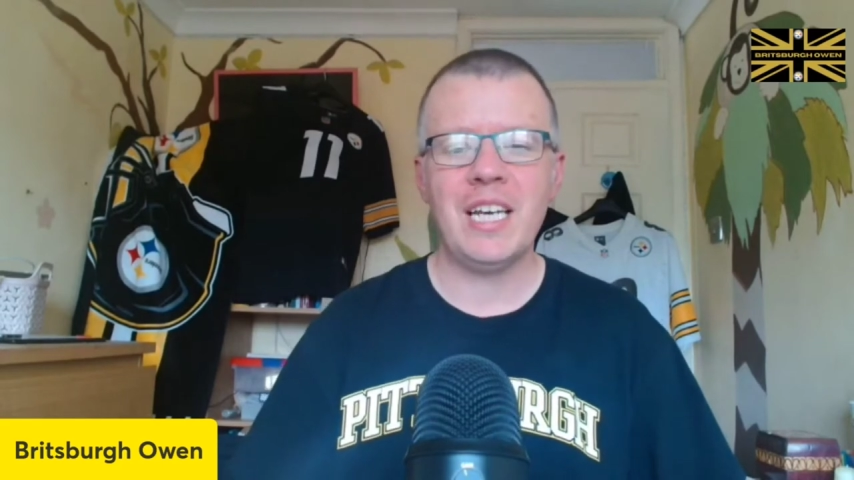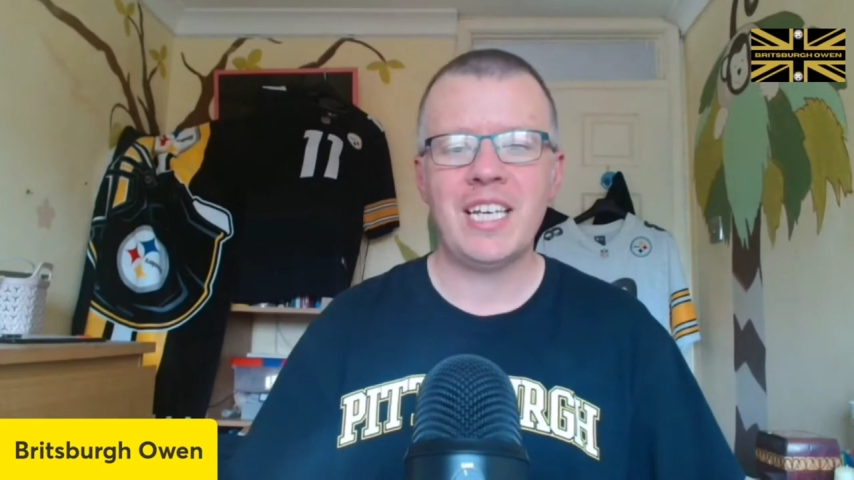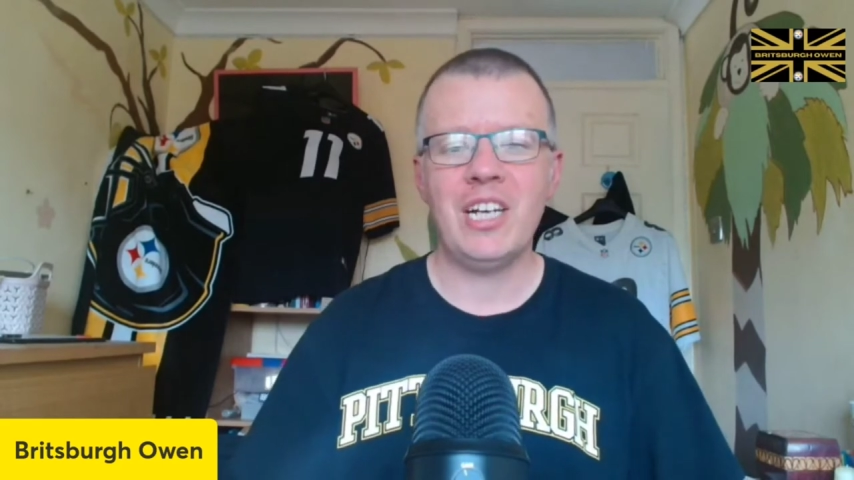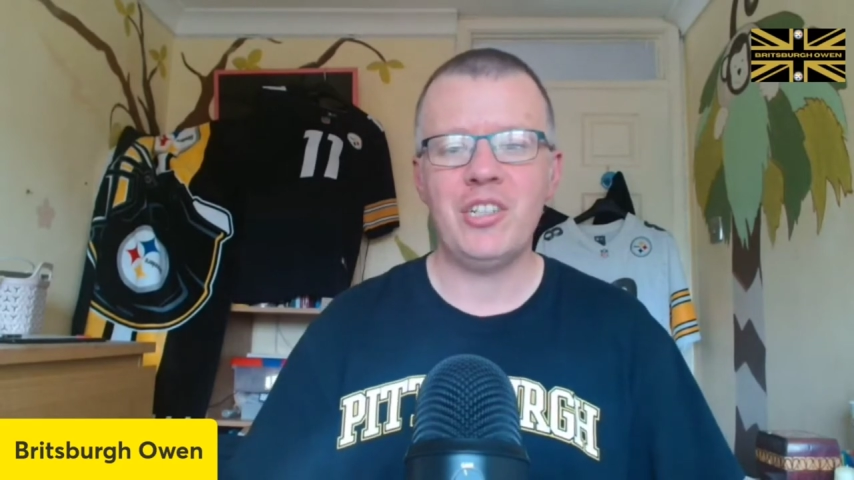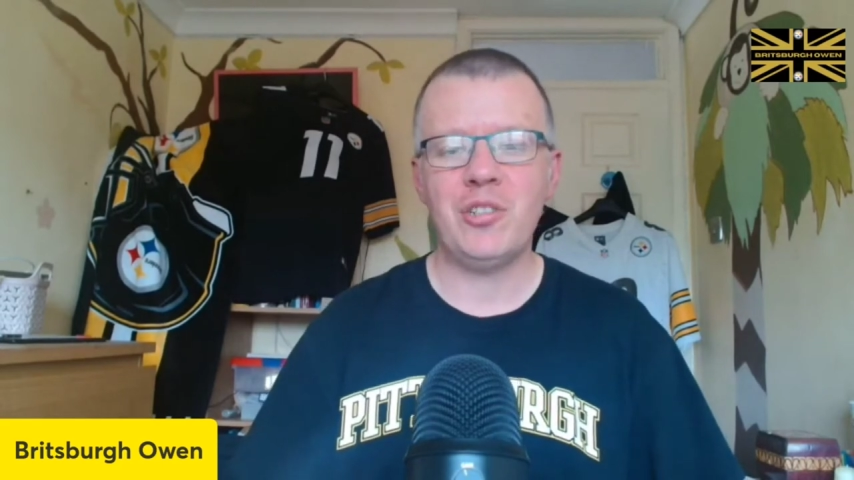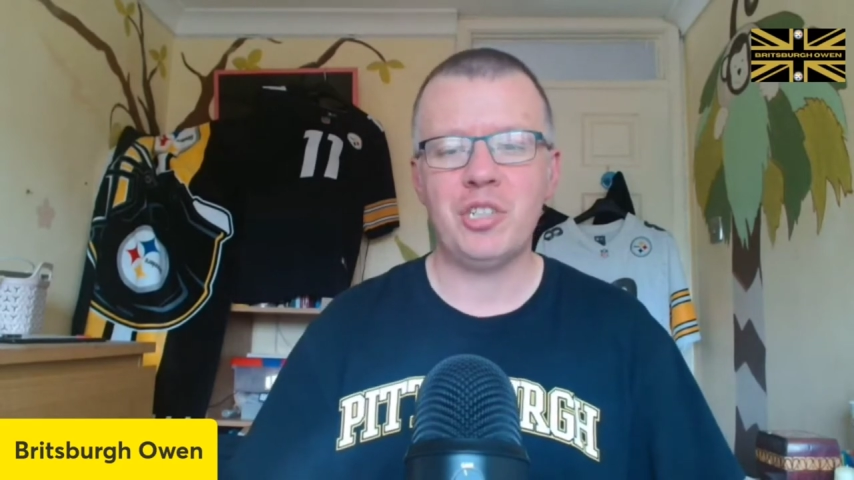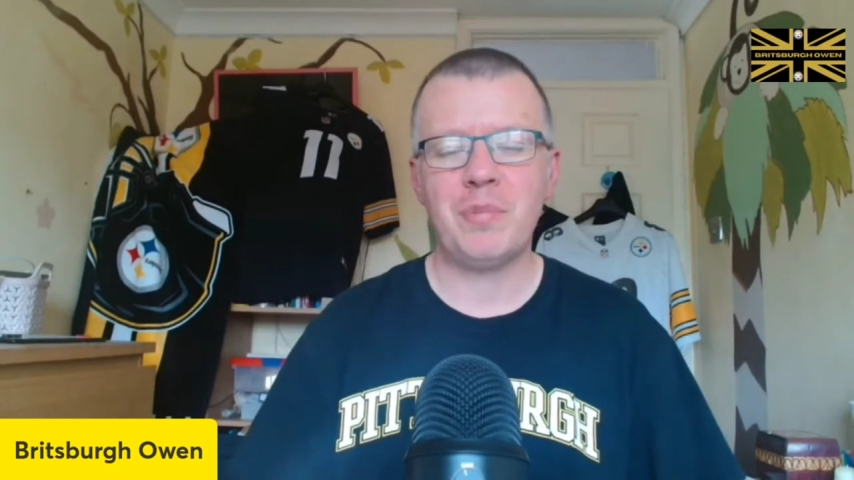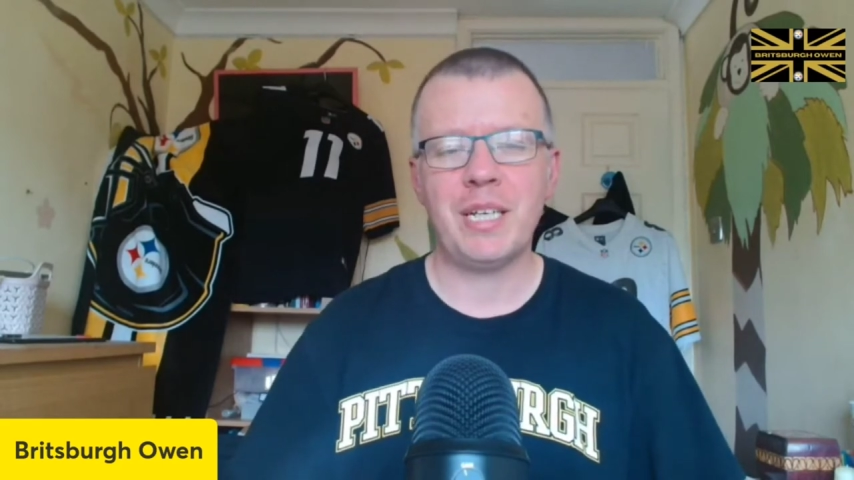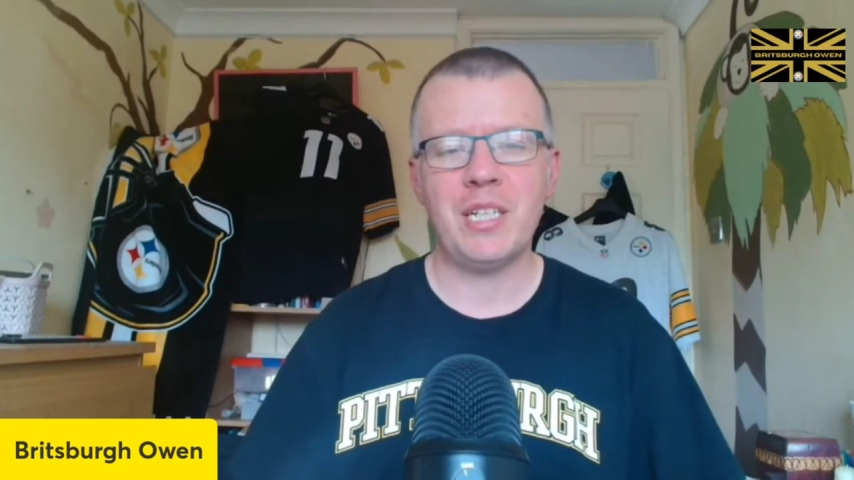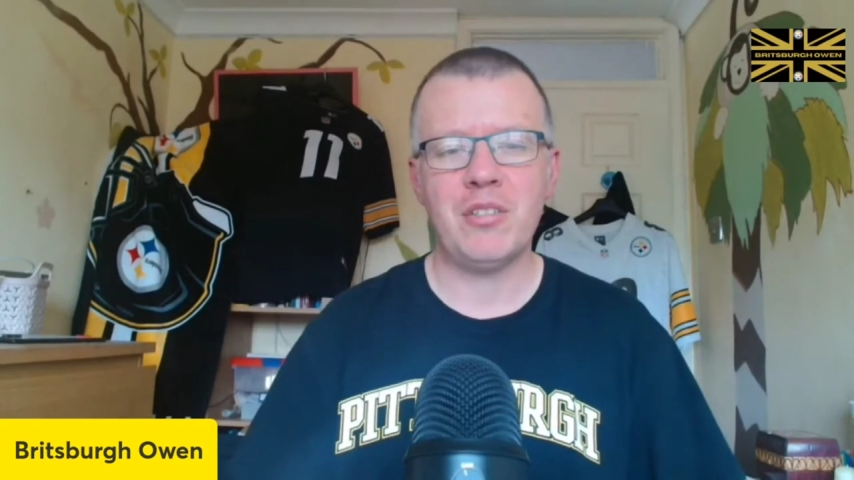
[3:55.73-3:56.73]
get George
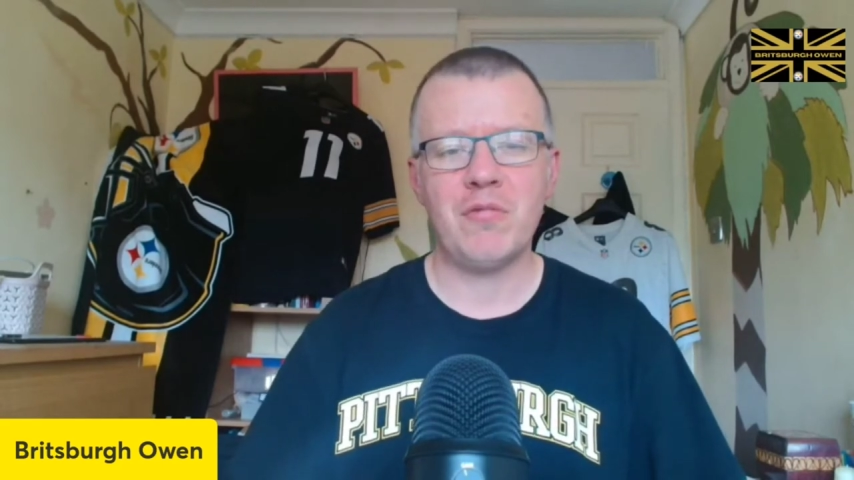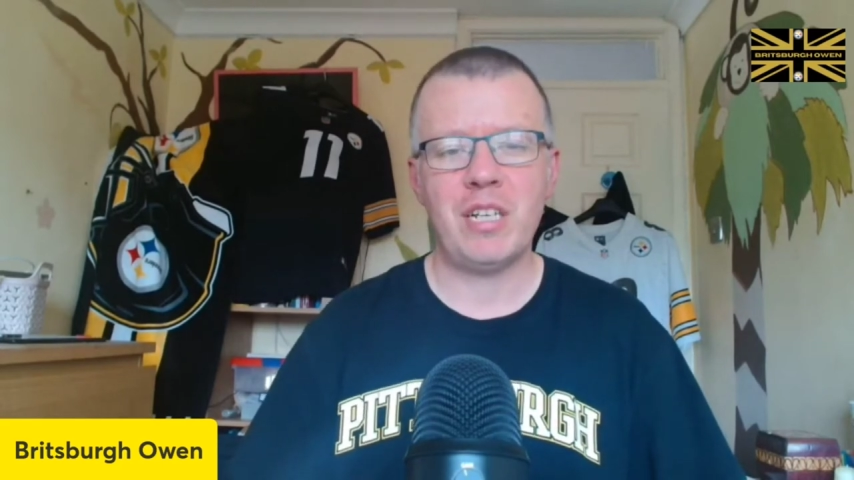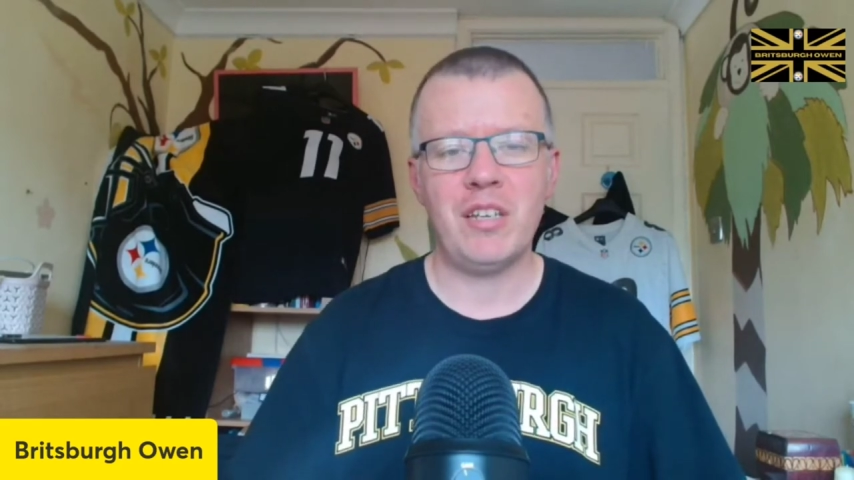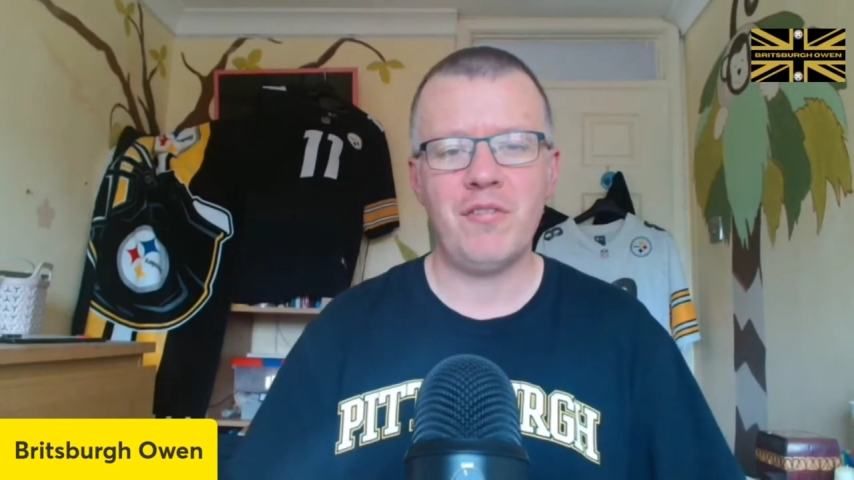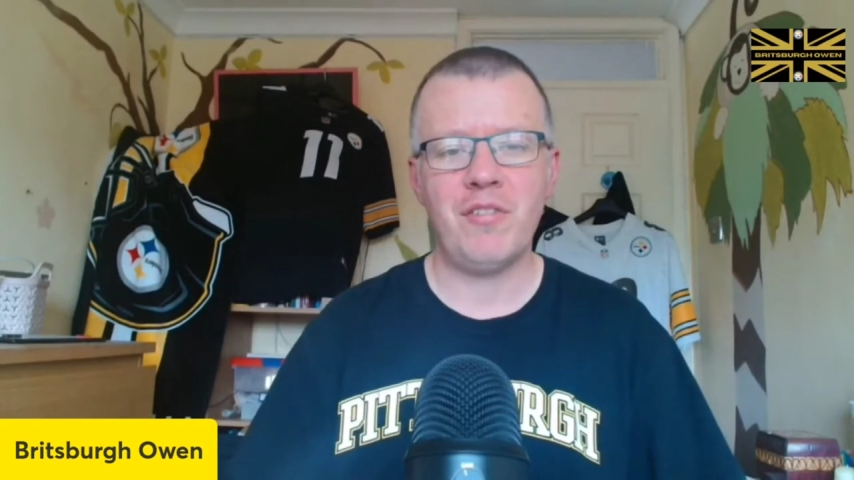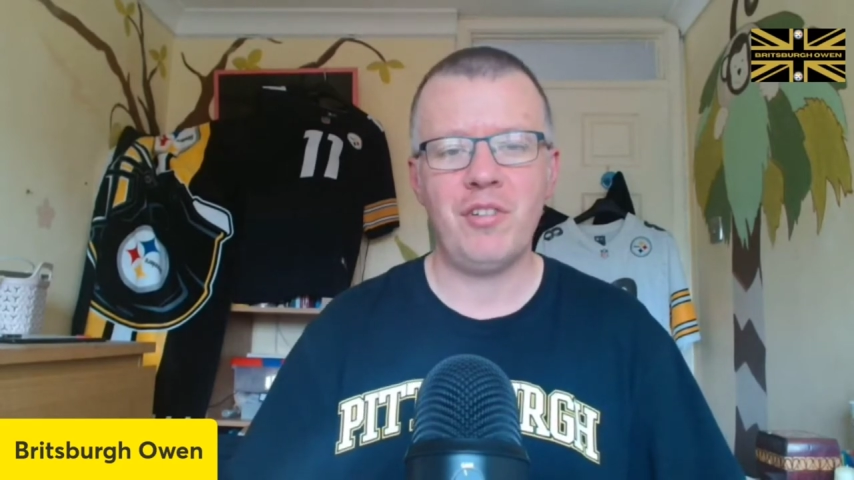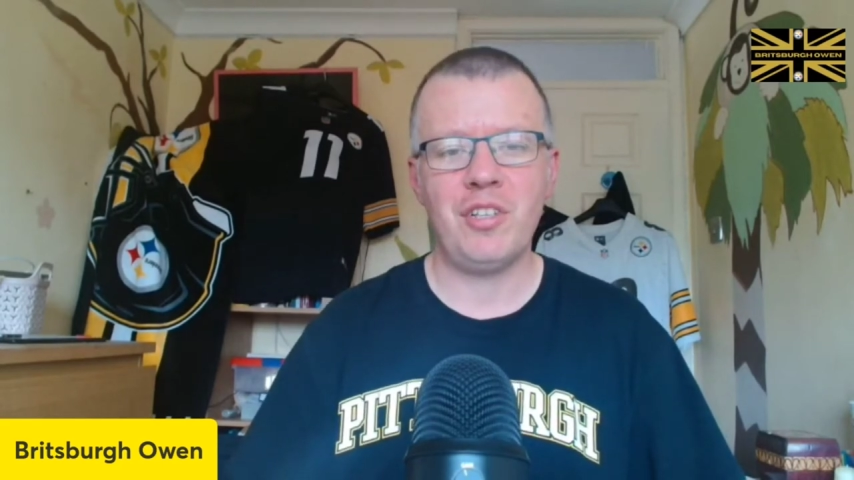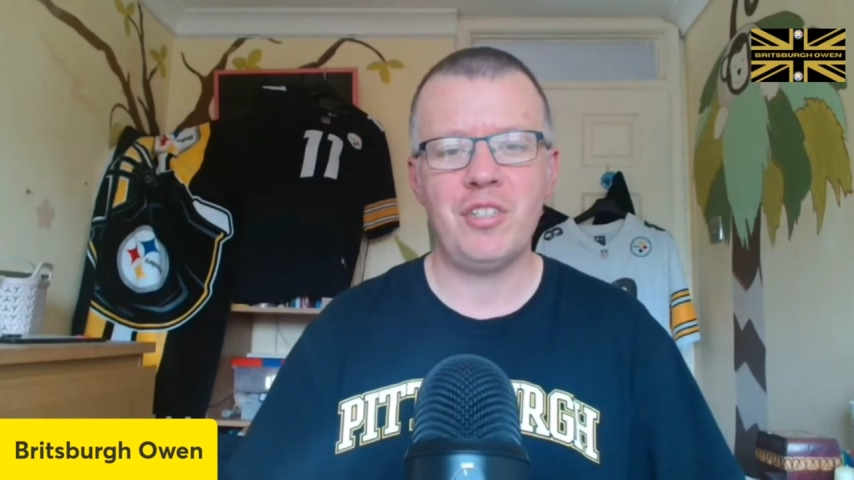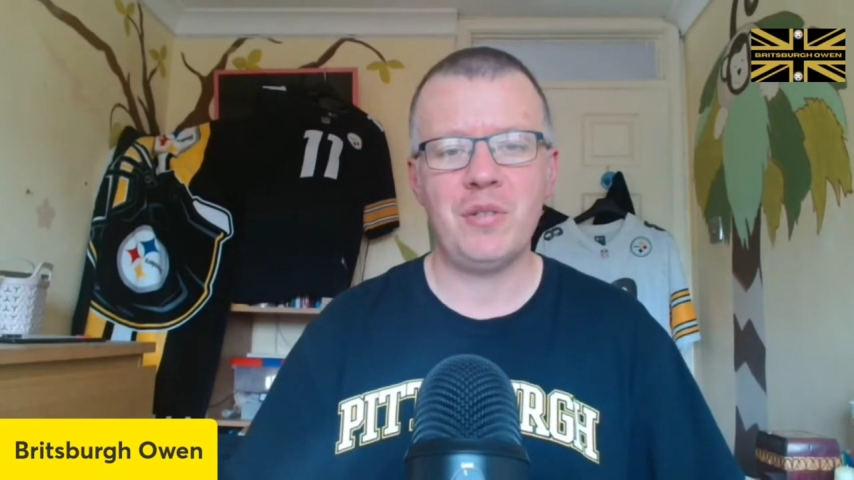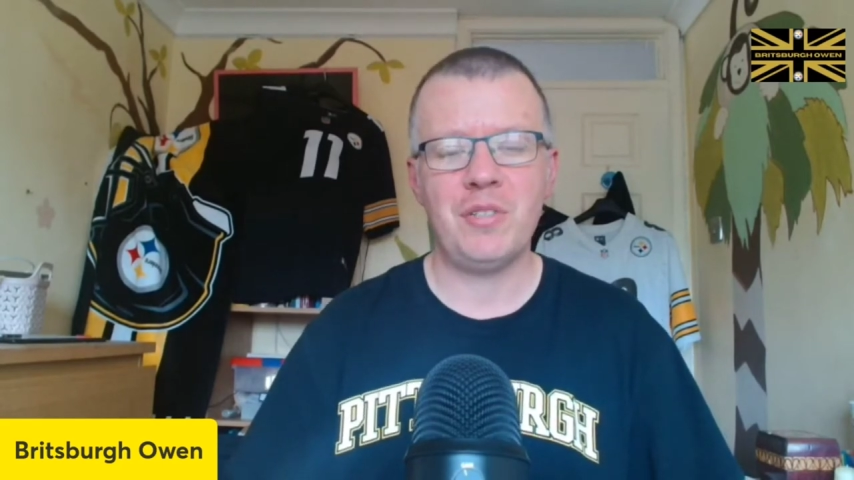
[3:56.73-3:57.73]
Pickens ready for
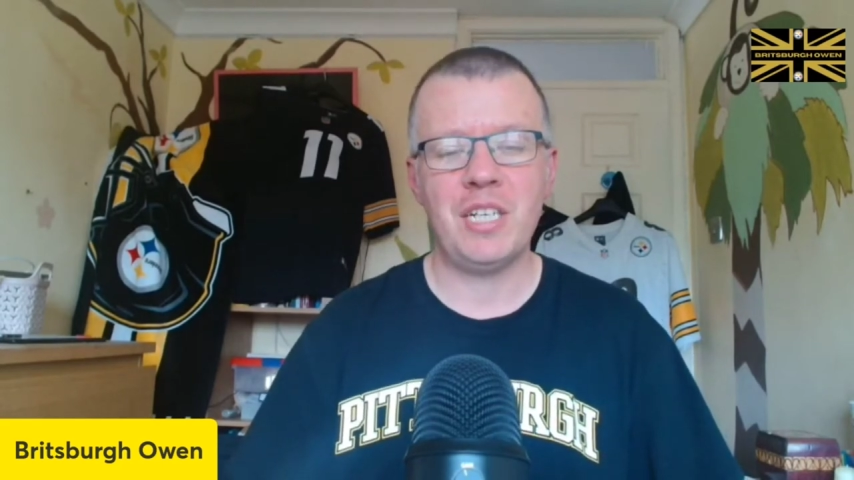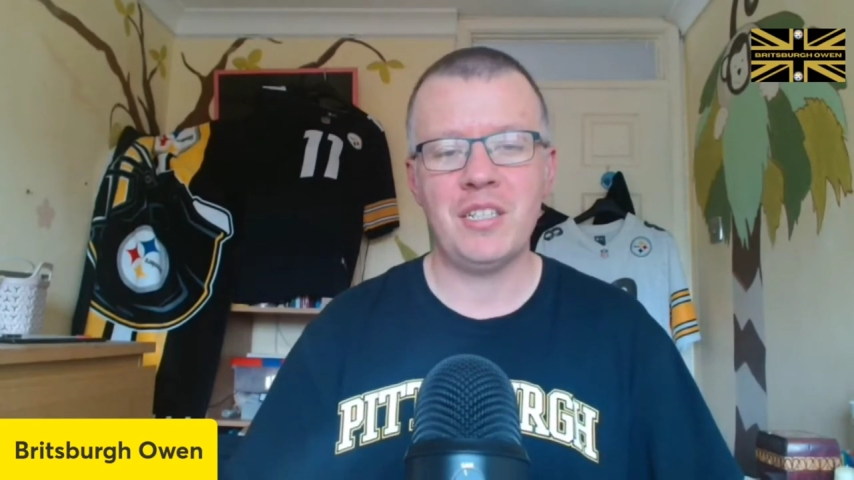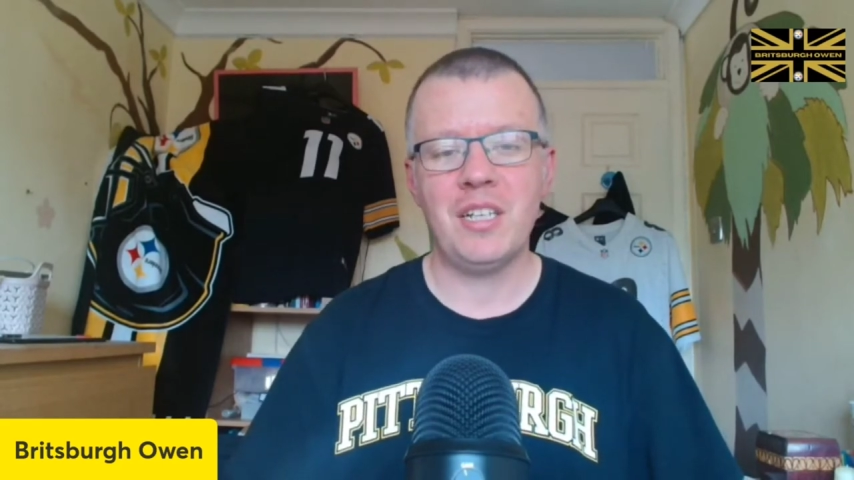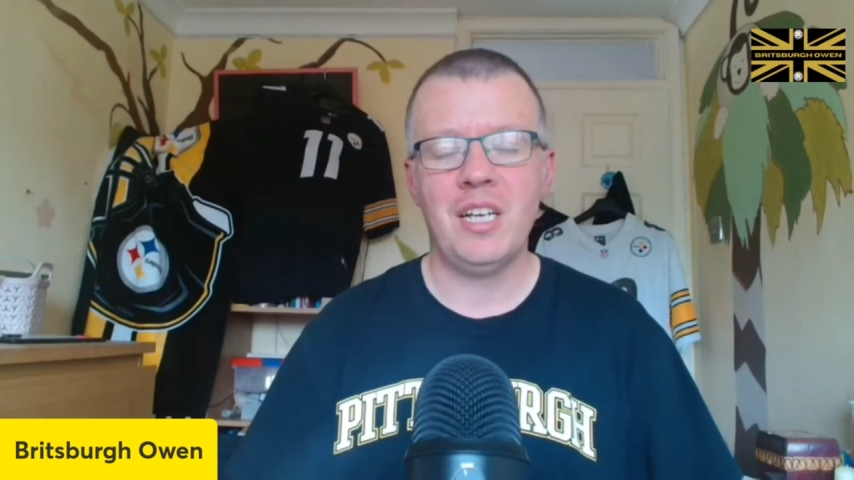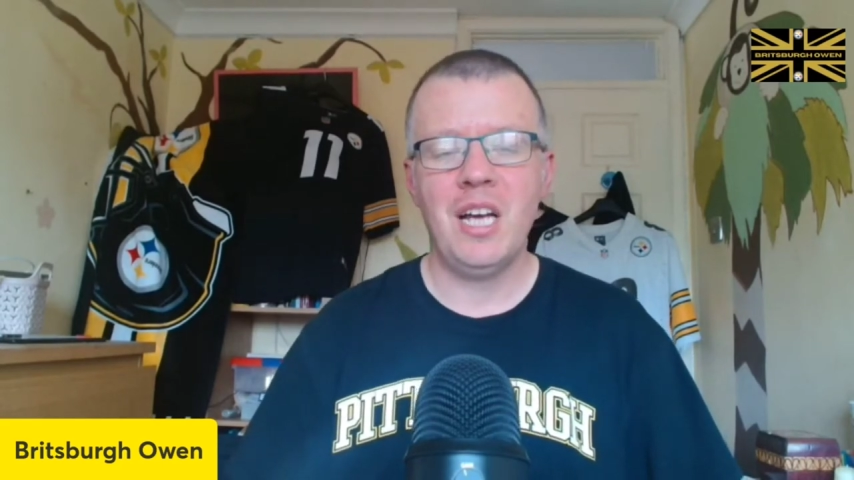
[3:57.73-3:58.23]
this new season.